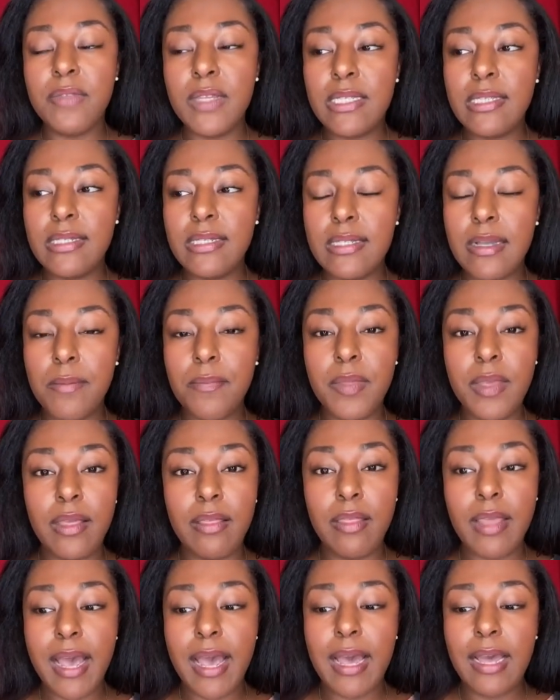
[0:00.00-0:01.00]
This is
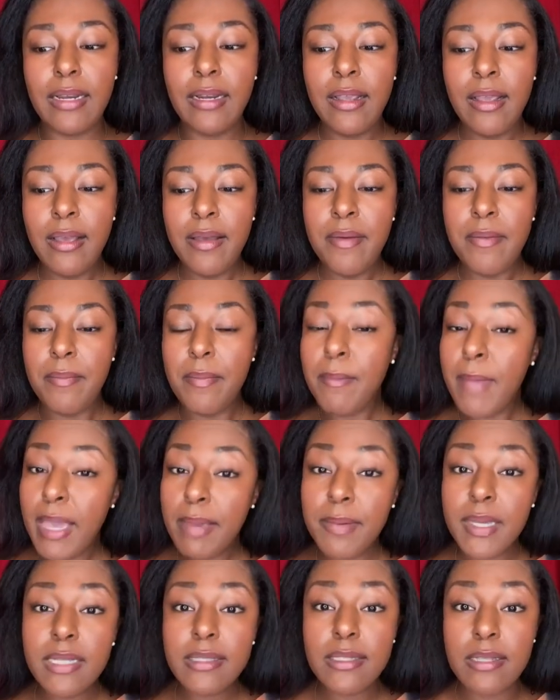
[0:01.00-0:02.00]
something that
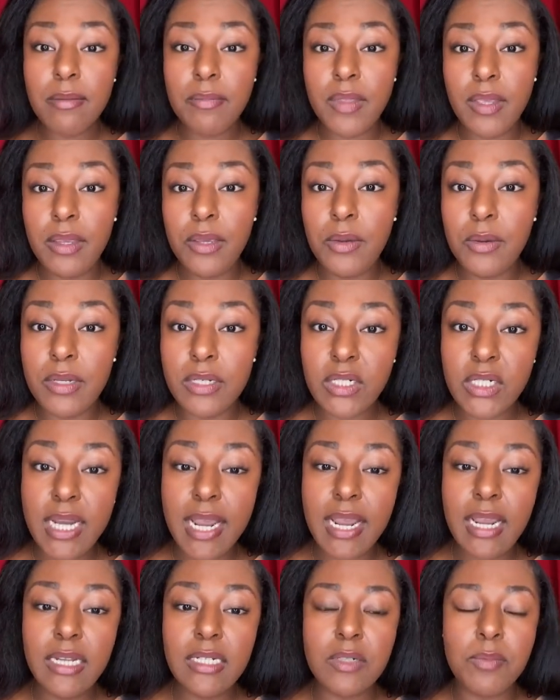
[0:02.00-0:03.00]
maybe it's something you can
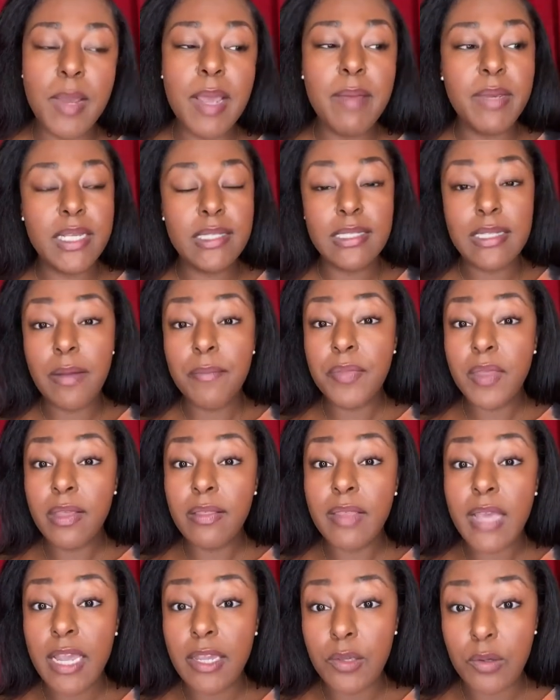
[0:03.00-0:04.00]
change. Maybe it's
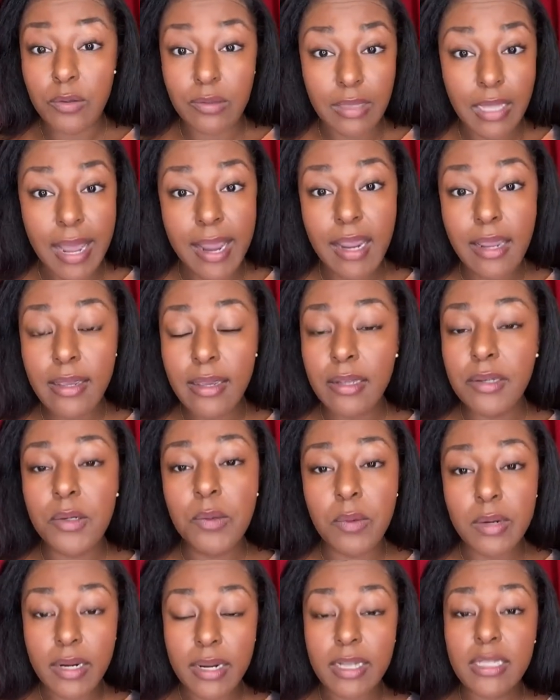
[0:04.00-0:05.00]
something that you like and
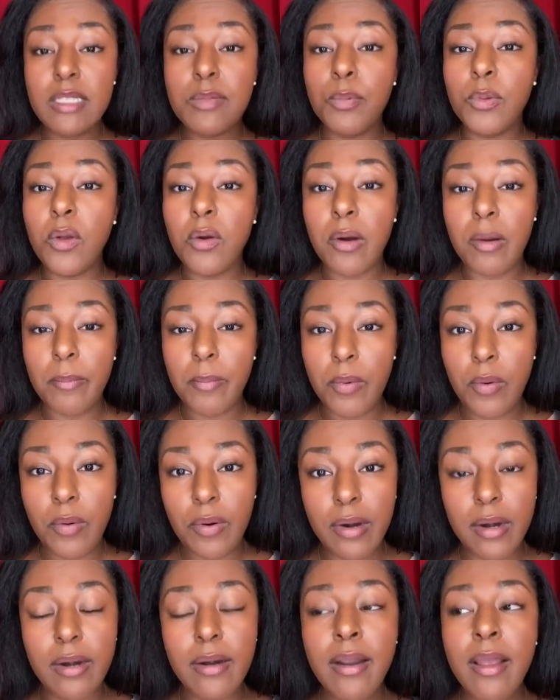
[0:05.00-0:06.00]
you want to explore
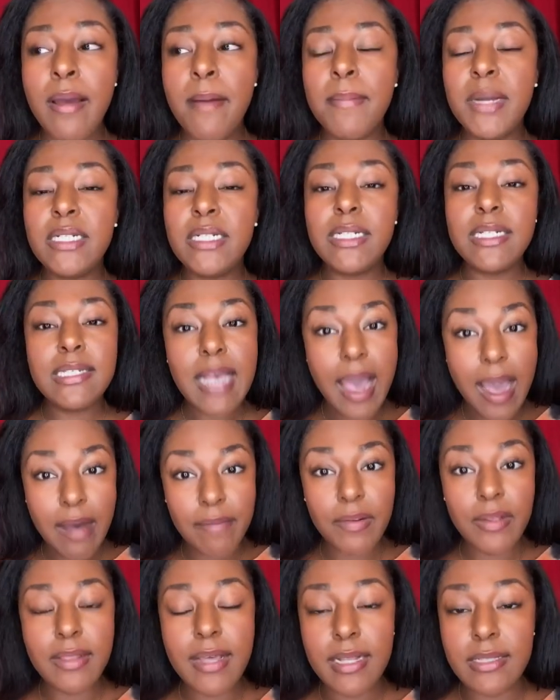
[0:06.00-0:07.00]
more, but just
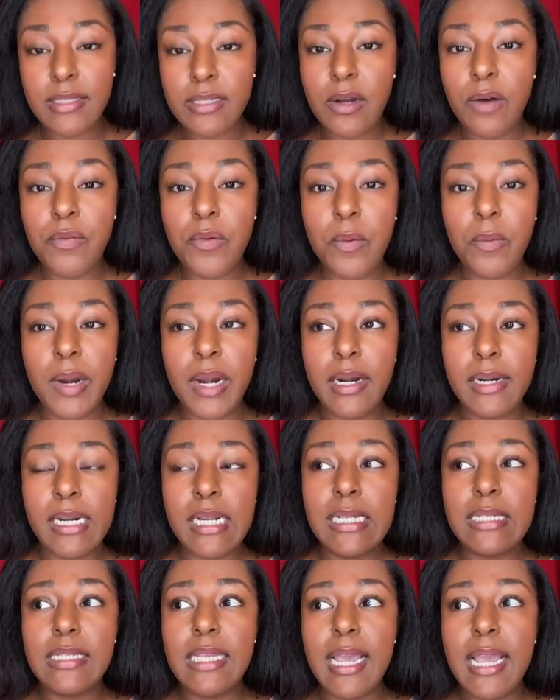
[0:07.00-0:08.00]
having that
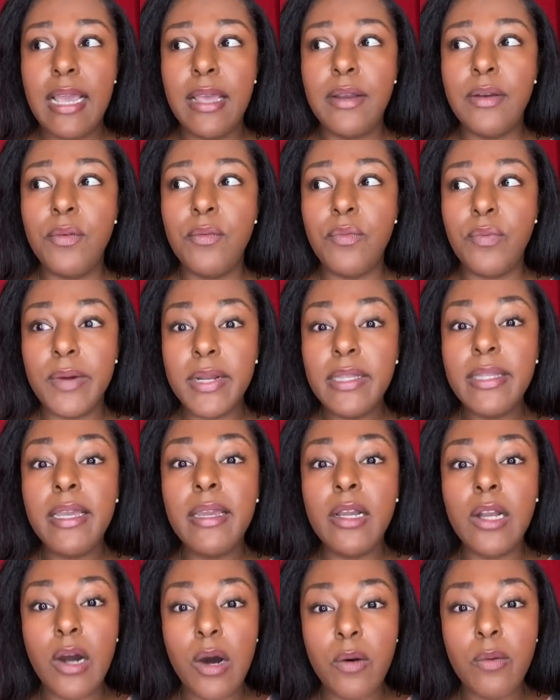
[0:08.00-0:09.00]
self-awareness and
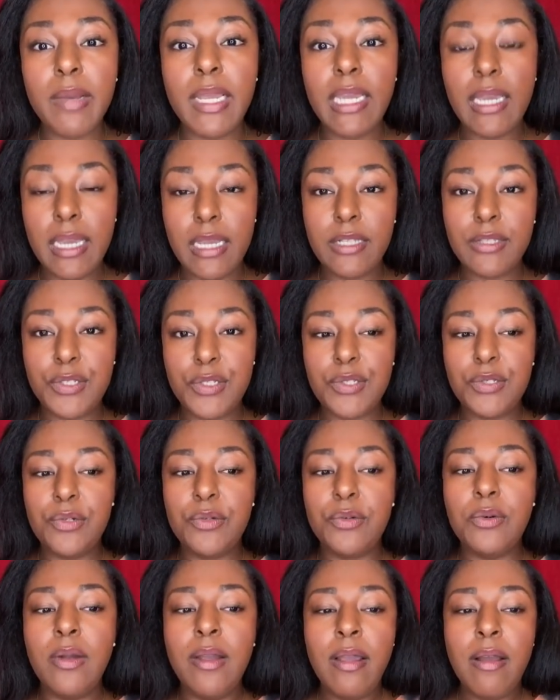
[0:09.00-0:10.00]
really going
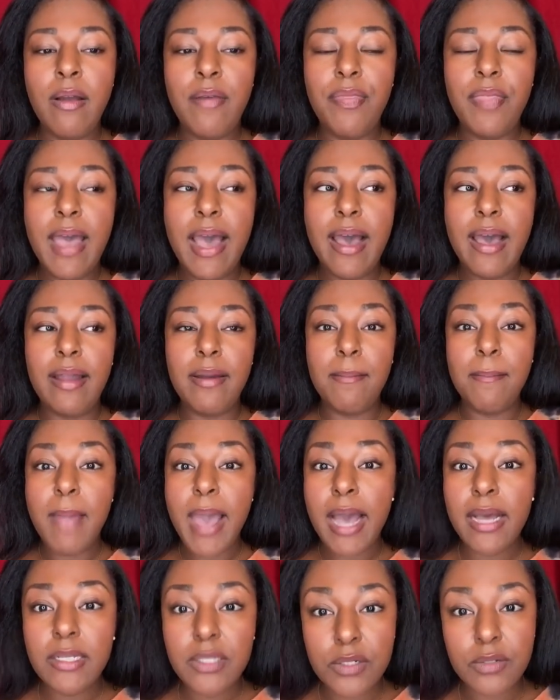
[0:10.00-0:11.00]
into that
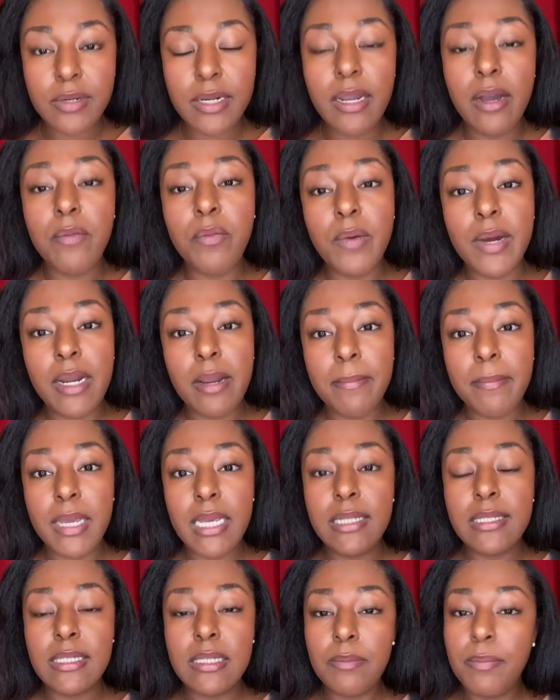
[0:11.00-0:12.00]
mastery of what it
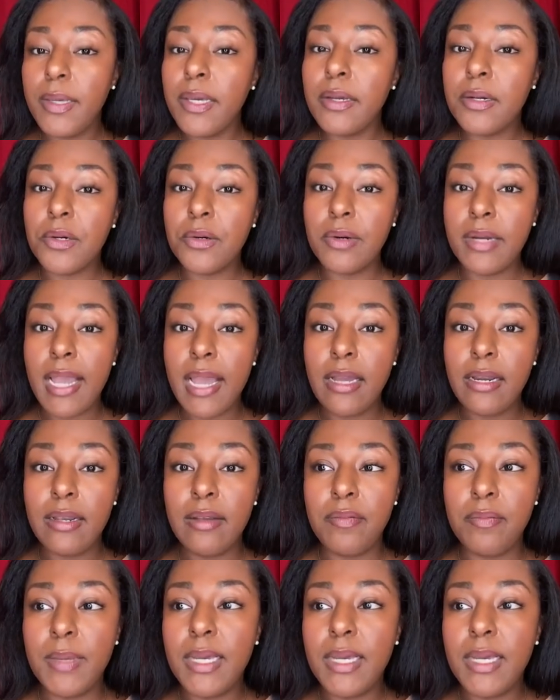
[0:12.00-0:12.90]
means to be a creative.